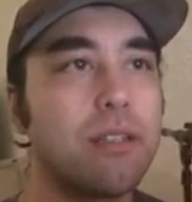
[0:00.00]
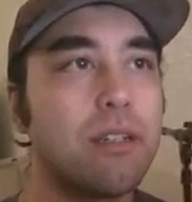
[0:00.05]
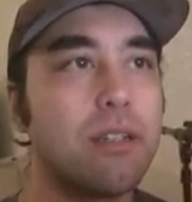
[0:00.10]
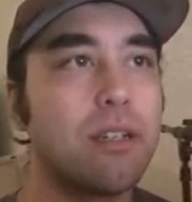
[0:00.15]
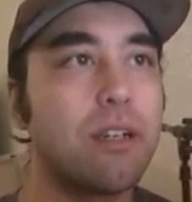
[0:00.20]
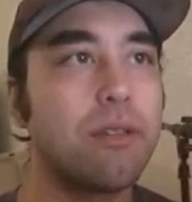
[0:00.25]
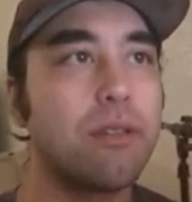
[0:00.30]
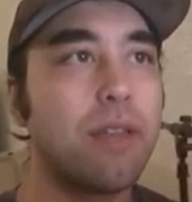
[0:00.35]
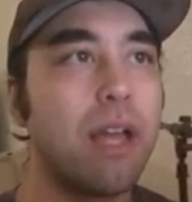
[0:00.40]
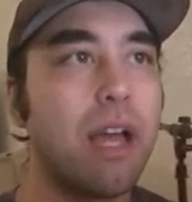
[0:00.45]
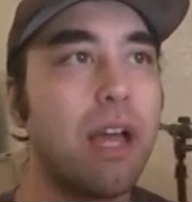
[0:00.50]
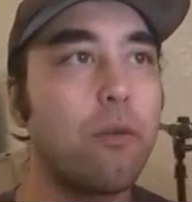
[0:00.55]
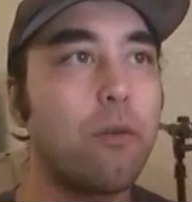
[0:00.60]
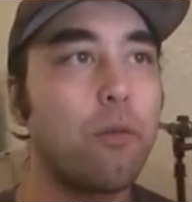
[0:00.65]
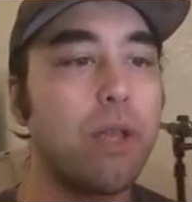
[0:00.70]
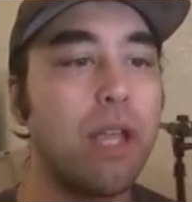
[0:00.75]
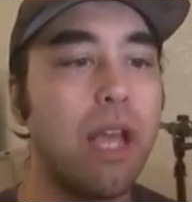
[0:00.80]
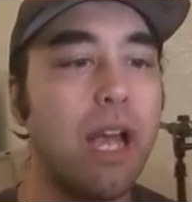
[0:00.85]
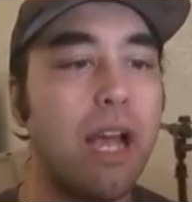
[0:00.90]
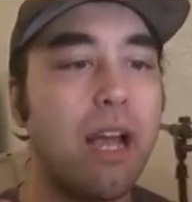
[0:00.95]
uh, that
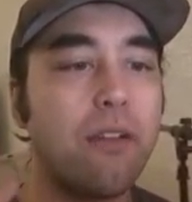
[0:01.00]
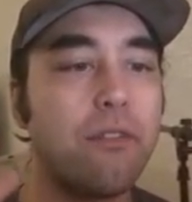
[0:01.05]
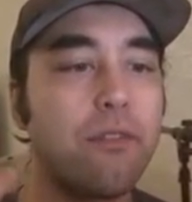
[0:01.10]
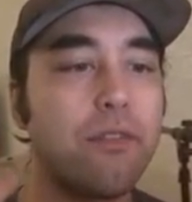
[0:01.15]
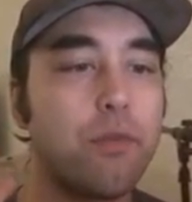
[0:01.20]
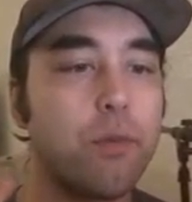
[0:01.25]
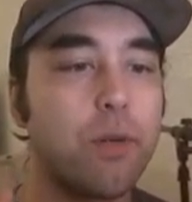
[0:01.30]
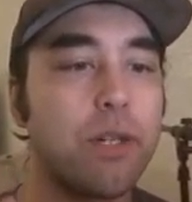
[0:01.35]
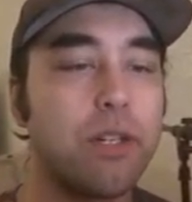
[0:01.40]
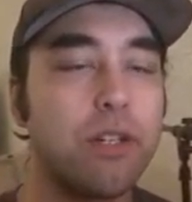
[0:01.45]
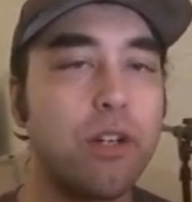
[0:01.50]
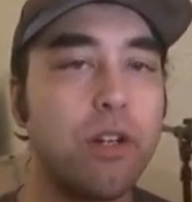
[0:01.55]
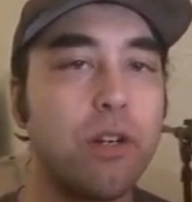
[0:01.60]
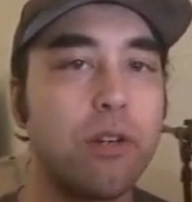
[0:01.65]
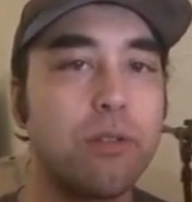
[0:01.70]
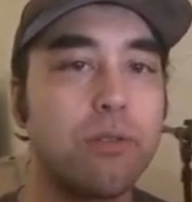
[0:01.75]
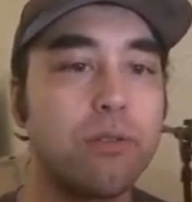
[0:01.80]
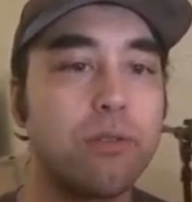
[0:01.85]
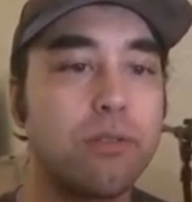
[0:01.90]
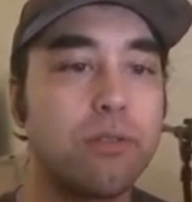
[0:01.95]
we have three
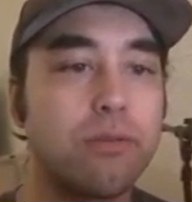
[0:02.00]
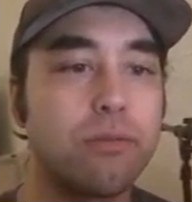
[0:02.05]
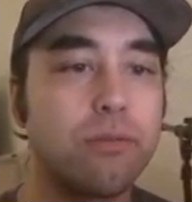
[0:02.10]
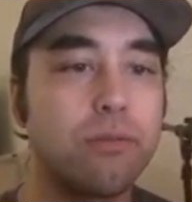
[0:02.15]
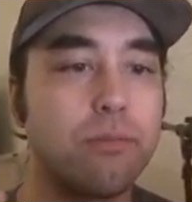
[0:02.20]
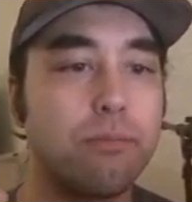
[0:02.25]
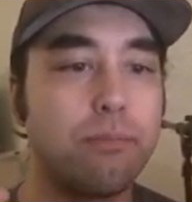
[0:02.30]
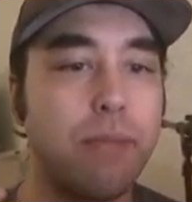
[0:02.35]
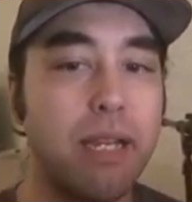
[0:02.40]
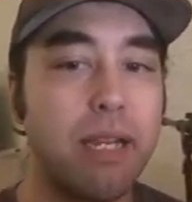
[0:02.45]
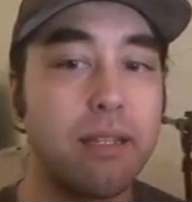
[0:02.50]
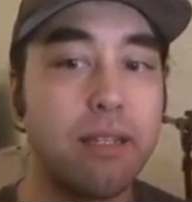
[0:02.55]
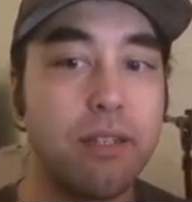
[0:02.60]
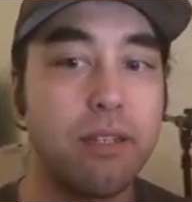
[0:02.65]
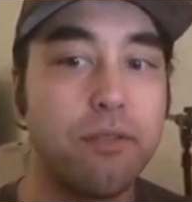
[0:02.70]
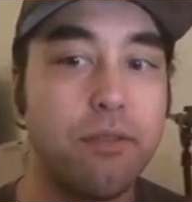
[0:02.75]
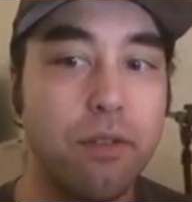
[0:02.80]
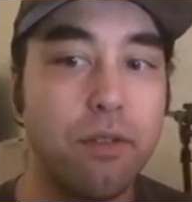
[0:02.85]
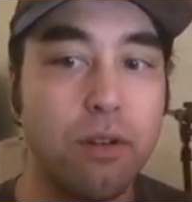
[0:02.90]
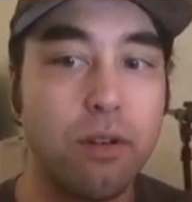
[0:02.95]
cones
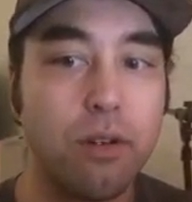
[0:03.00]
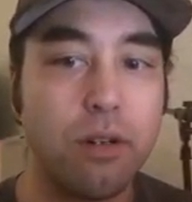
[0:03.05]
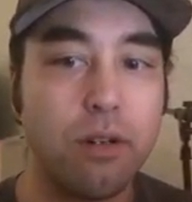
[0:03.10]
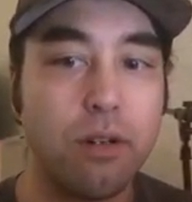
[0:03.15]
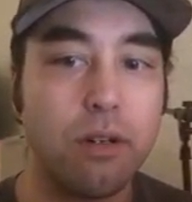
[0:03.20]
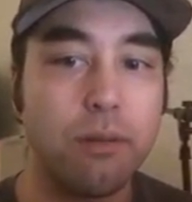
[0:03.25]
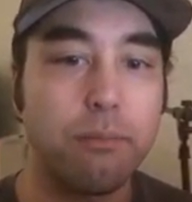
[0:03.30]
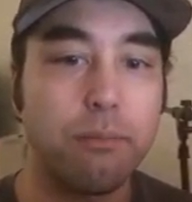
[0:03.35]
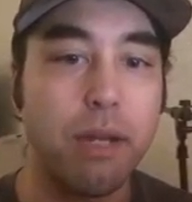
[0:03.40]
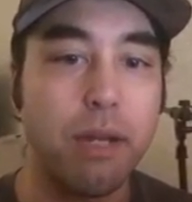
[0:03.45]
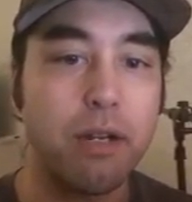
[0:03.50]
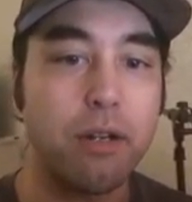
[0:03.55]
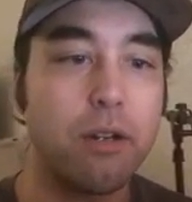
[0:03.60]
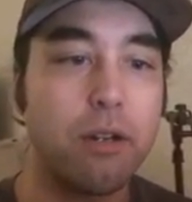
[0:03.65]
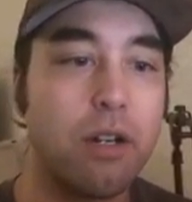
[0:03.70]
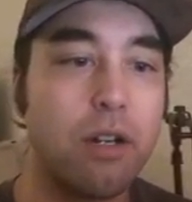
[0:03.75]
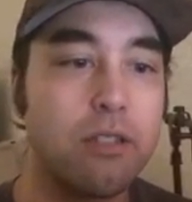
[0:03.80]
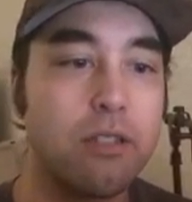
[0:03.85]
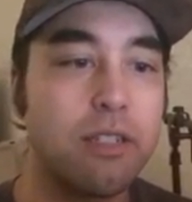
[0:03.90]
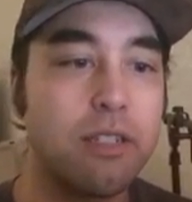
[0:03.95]
mainly for
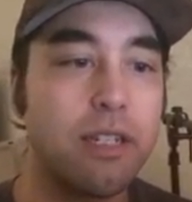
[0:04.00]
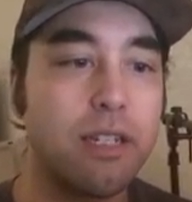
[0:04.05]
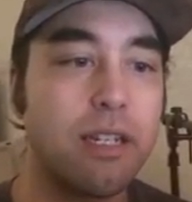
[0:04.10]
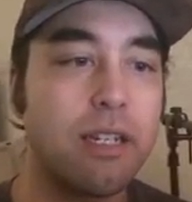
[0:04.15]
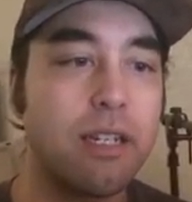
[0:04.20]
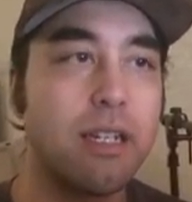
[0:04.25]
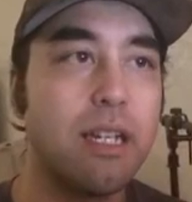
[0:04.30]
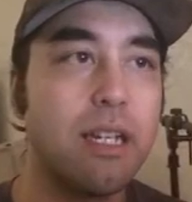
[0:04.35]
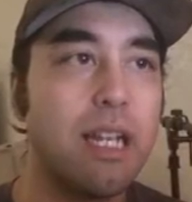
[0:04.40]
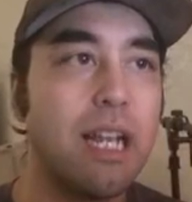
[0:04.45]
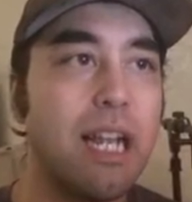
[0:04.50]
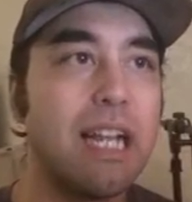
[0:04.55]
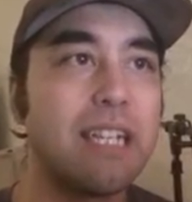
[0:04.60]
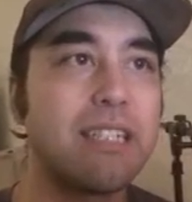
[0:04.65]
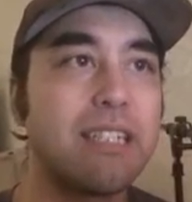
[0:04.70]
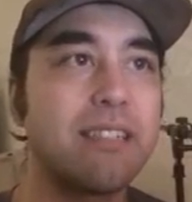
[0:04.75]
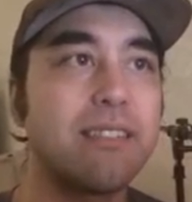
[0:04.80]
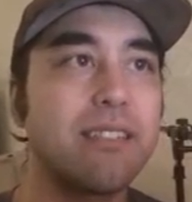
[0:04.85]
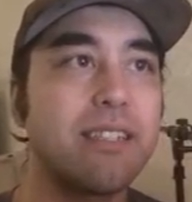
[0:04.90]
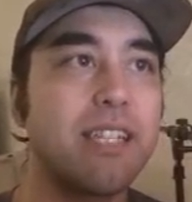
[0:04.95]
better hunting,
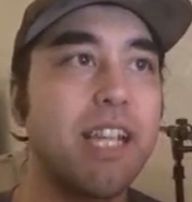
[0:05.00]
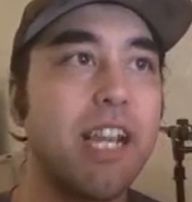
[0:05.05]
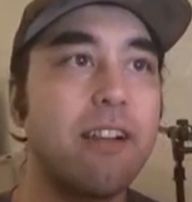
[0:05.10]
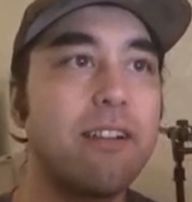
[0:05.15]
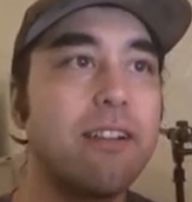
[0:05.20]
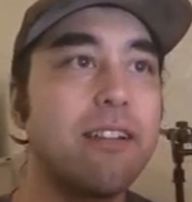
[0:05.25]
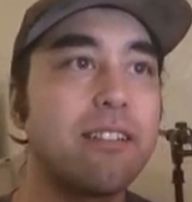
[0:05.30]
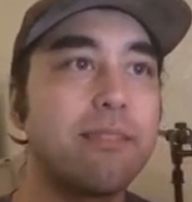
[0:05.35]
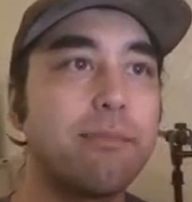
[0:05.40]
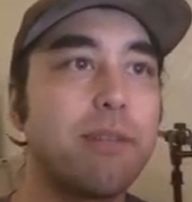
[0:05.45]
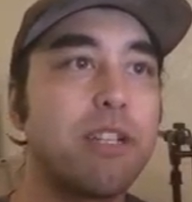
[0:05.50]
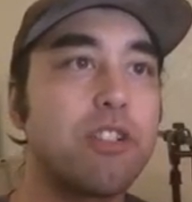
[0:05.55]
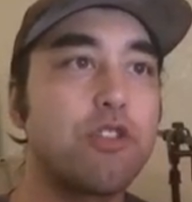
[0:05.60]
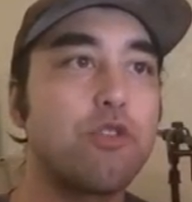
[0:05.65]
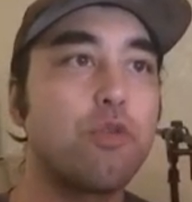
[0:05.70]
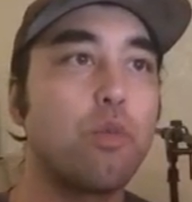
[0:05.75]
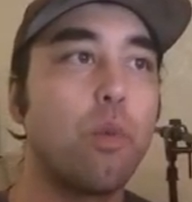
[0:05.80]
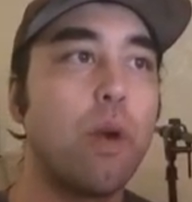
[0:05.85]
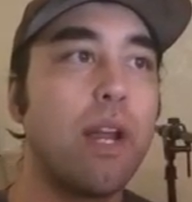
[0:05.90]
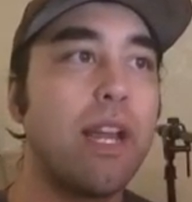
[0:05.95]
it doesn't carry as
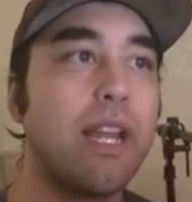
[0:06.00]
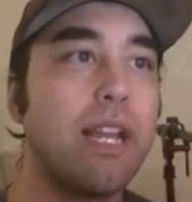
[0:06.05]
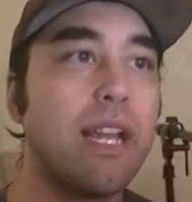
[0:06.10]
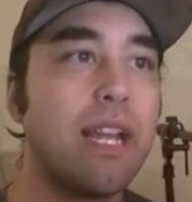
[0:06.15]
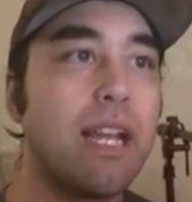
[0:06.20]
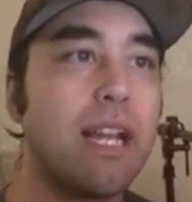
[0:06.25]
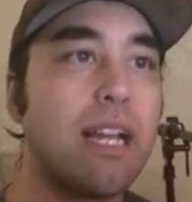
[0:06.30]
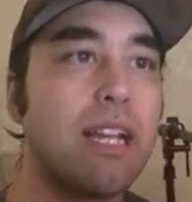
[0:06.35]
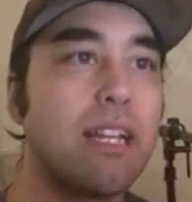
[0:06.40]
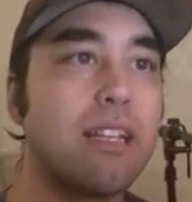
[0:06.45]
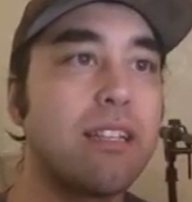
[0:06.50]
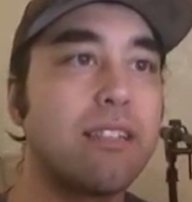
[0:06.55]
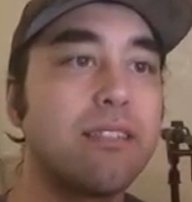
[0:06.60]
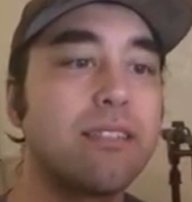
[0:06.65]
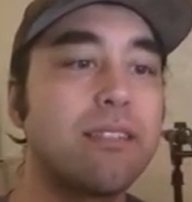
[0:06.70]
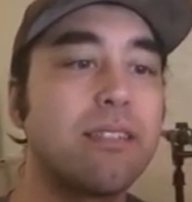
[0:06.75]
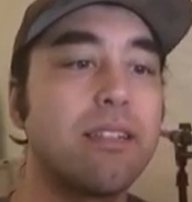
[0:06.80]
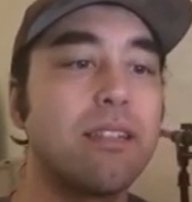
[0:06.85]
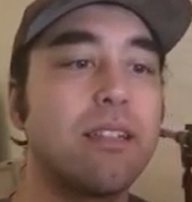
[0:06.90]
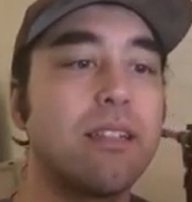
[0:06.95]
much weight
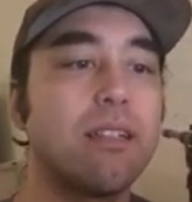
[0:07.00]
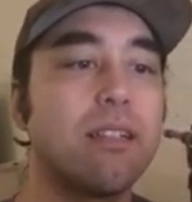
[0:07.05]
as